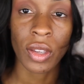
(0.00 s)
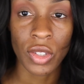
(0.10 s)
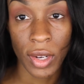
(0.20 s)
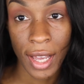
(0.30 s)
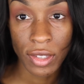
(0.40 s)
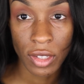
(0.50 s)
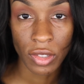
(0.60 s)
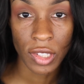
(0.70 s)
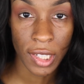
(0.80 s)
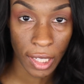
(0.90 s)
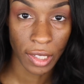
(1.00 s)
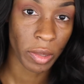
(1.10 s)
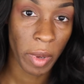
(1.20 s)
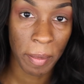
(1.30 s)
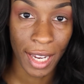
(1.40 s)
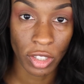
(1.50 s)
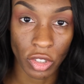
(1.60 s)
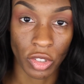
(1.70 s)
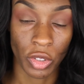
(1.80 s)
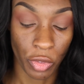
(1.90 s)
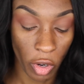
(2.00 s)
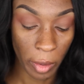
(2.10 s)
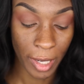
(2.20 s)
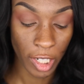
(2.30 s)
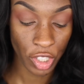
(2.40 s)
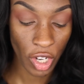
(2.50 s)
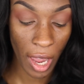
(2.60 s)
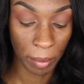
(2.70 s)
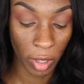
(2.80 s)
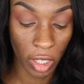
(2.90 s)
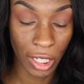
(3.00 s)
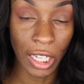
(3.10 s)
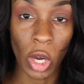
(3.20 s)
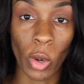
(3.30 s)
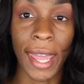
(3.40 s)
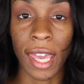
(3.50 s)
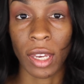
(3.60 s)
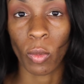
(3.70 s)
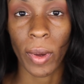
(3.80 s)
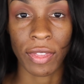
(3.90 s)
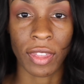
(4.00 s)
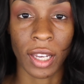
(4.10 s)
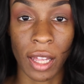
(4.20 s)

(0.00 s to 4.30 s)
So now, still sticking to my MAC 224 brush, I'm gonna go in with the